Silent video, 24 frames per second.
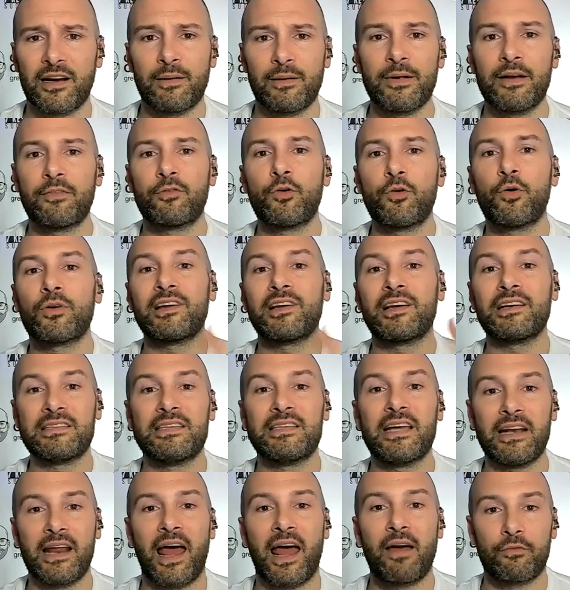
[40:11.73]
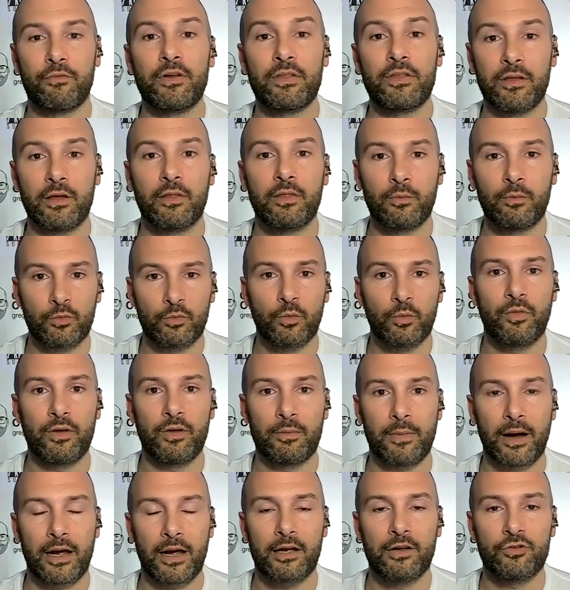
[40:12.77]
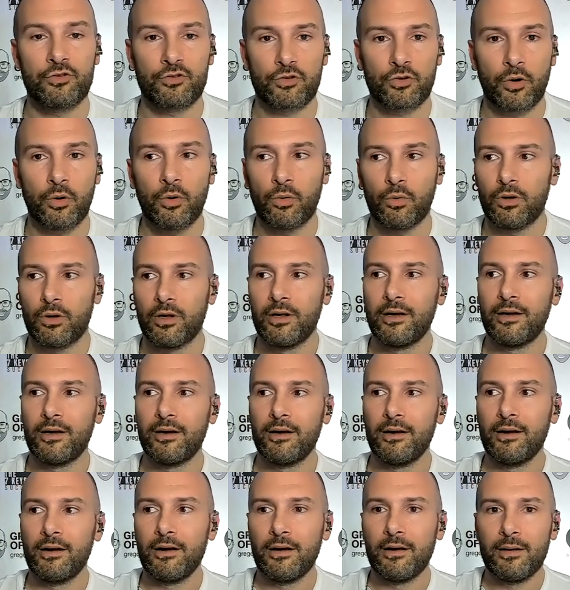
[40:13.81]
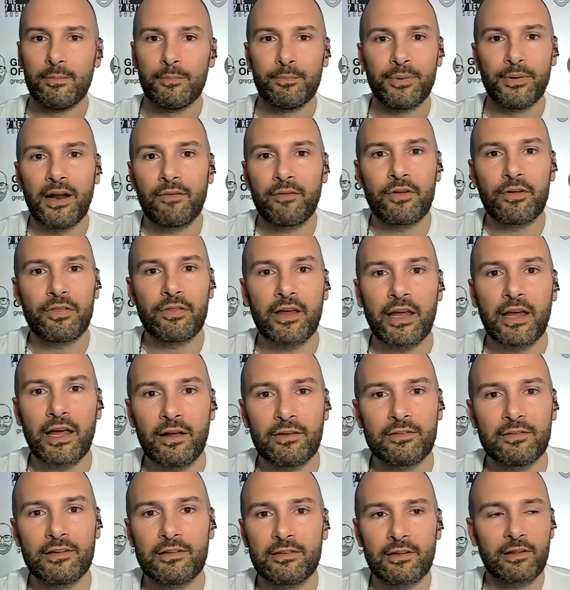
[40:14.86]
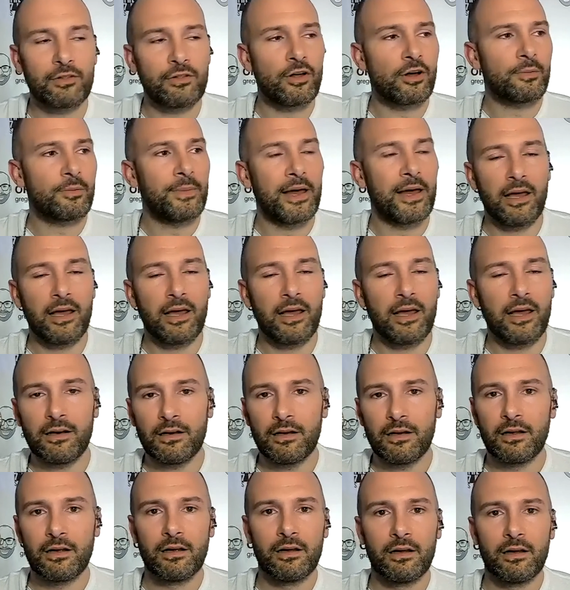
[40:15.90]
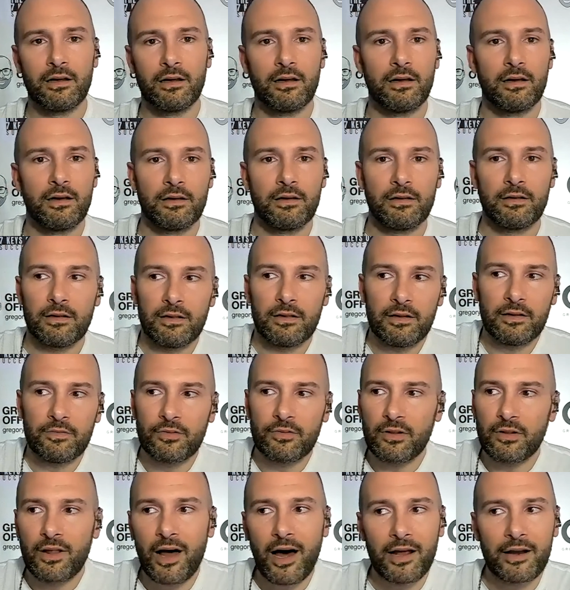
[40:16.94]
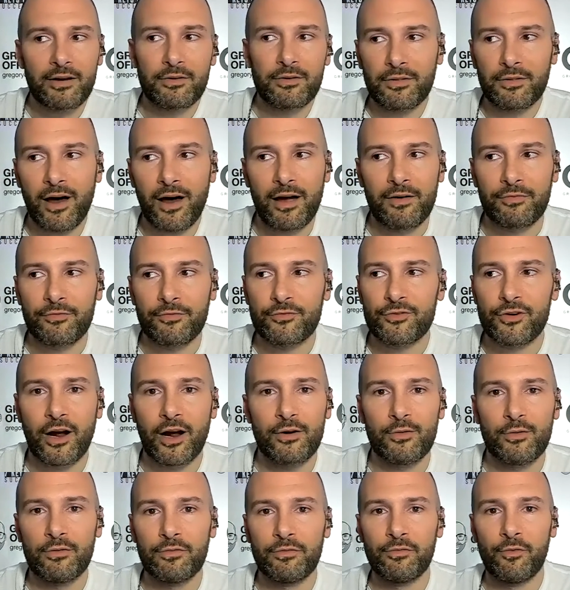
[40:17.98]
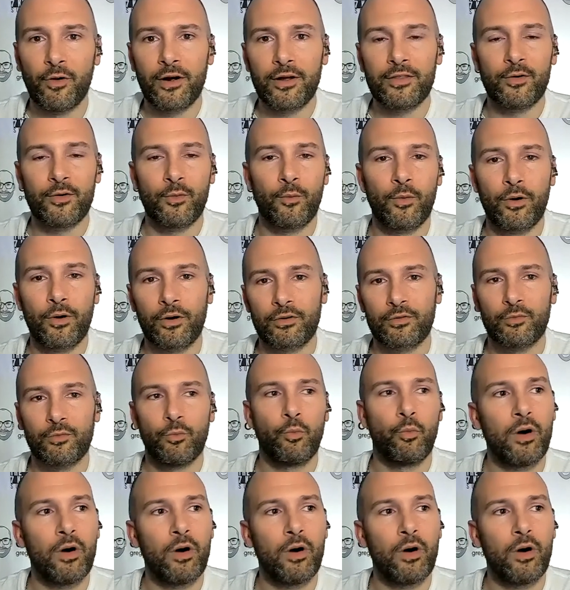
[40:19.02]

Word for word: I mean, of course, I did everything that was within my control but everything else, it's like, look, man, you lived a lot of your life trying to avoid the worst.